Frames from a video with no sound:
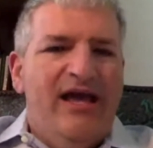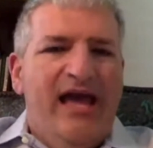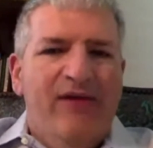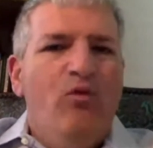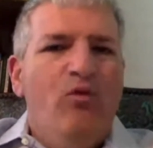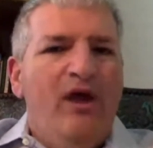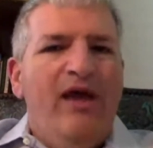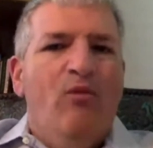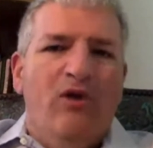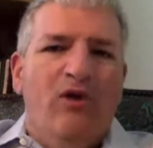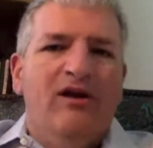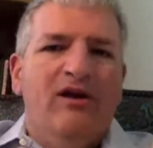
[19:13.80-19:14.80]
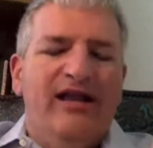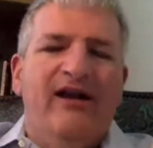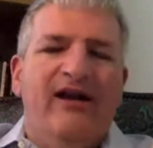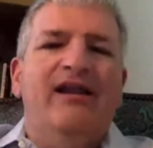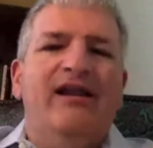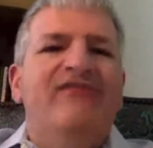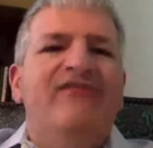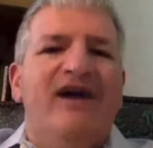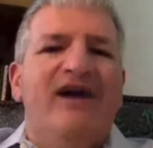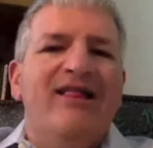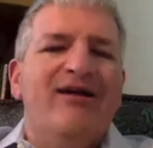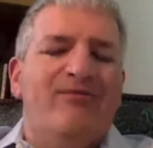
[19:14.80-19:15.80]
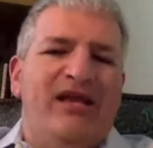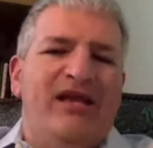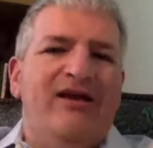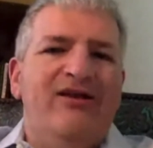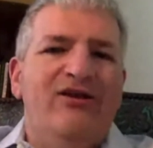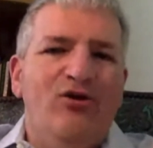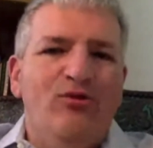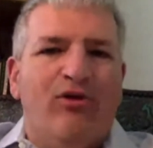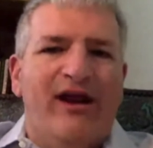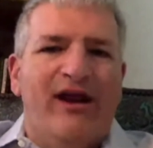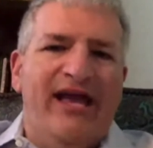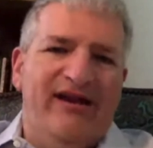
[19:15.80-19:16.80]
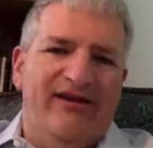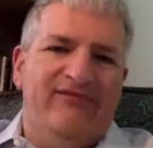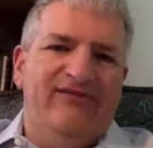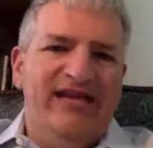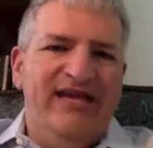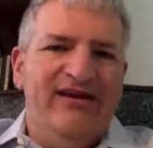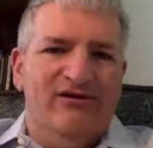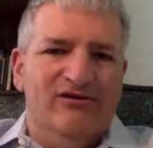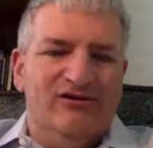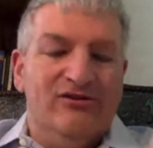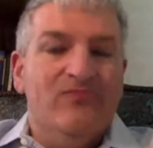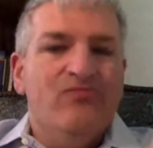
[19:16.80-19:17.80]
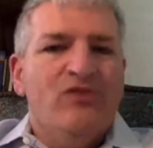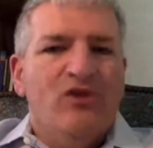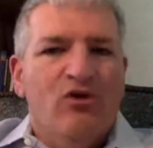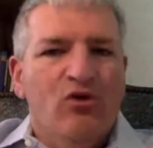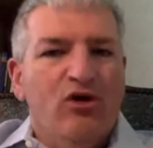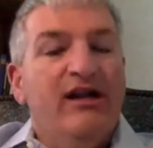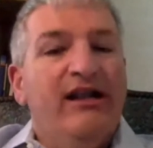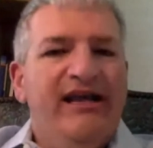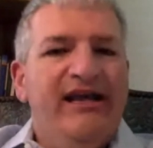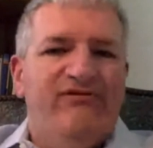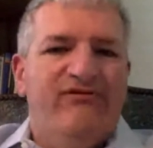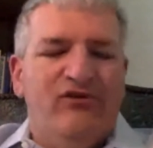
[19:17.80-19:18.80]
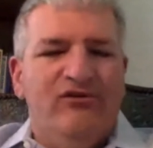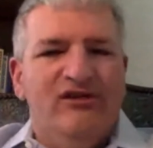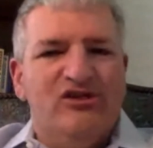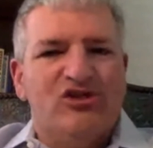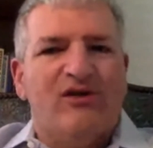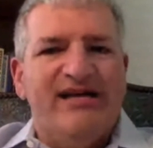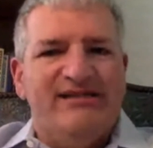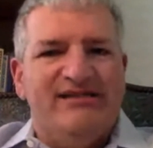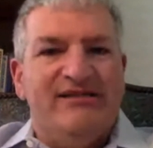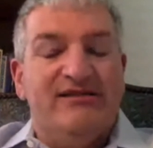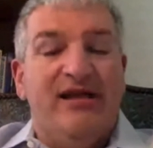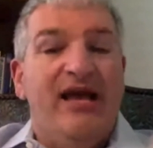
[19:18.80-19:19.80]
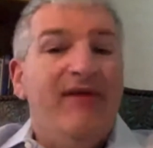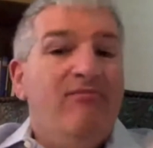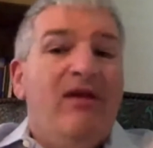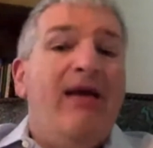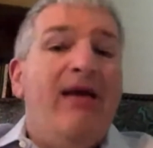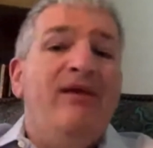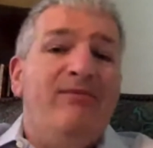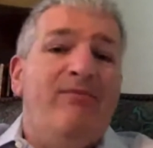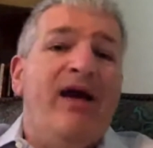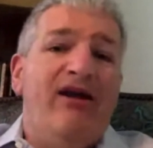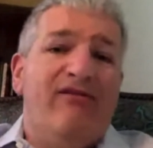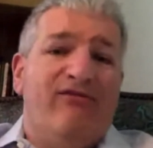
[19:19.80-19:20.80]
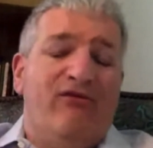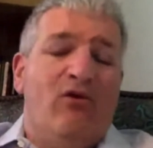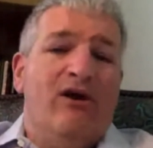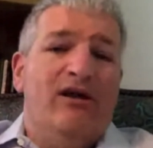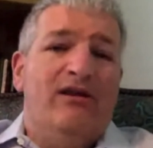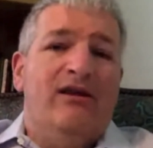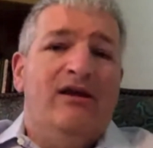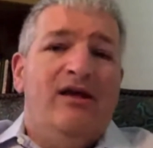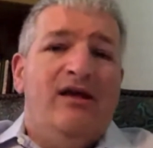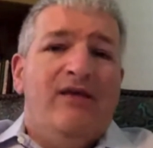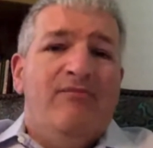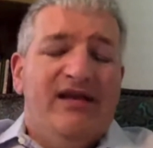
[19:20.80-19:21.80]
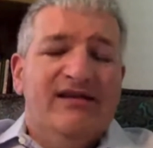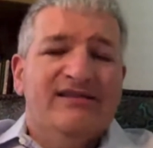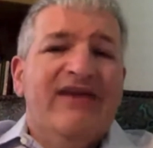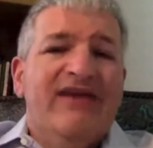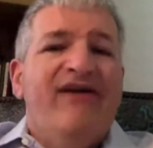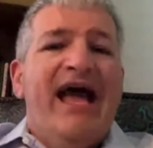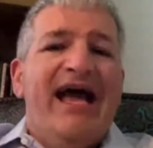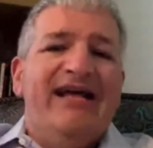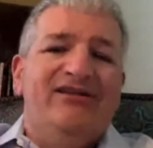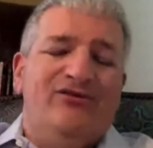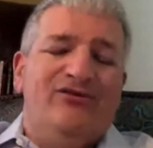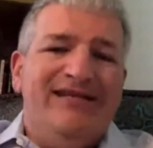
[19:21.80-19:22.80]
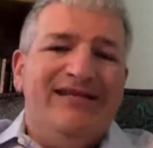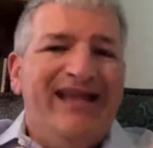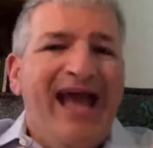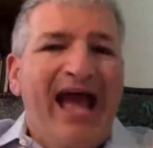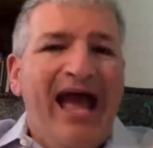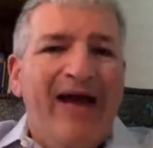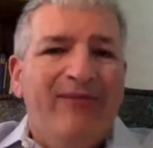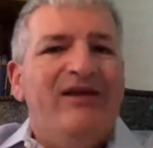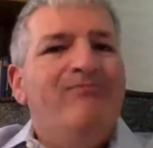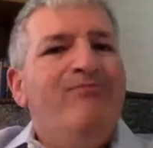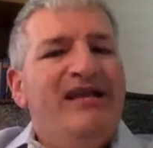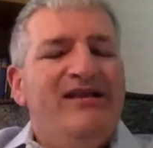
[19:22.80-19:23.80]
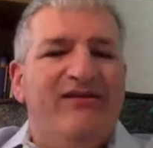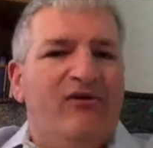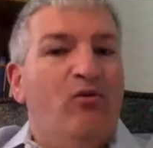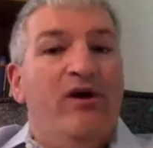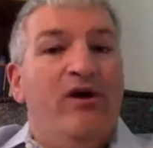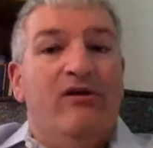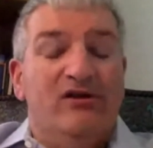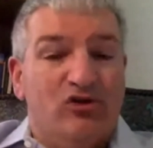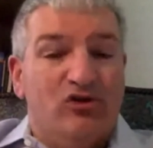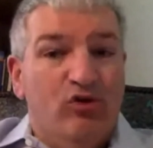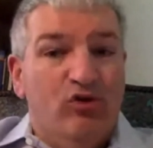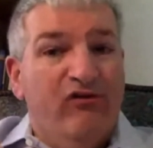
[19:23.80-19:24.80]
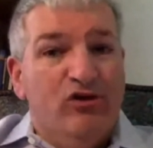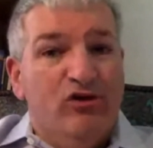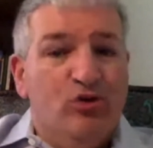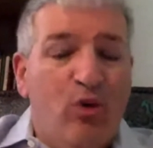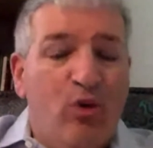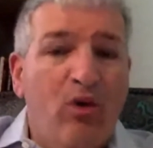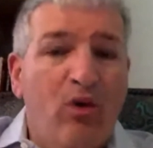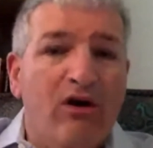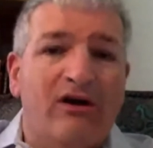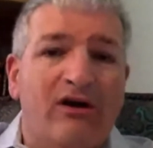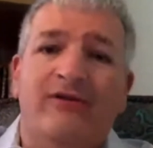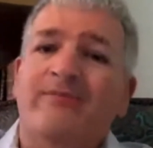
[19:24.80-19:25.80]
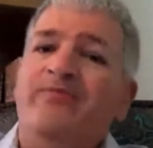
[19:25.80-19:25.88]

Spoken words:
And we're literally developing a new brand of leaders who are going to live through this crisis and be better for it because they've had to adapt and be different, whether it's through virtual work,